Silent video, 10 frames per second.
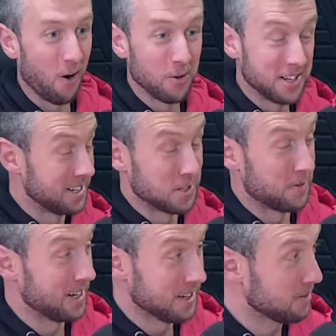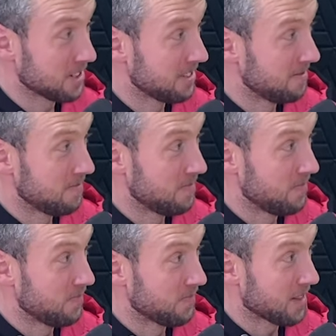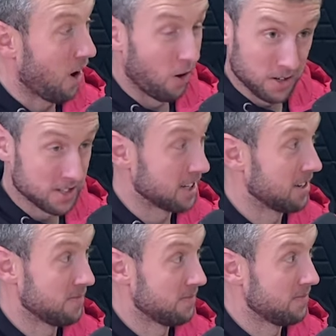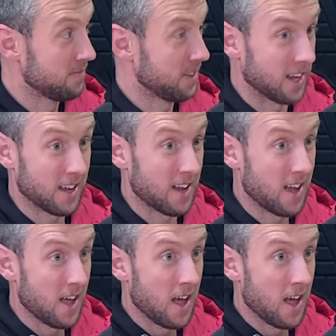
all you need is press ups. Okay. Honestly. Planking.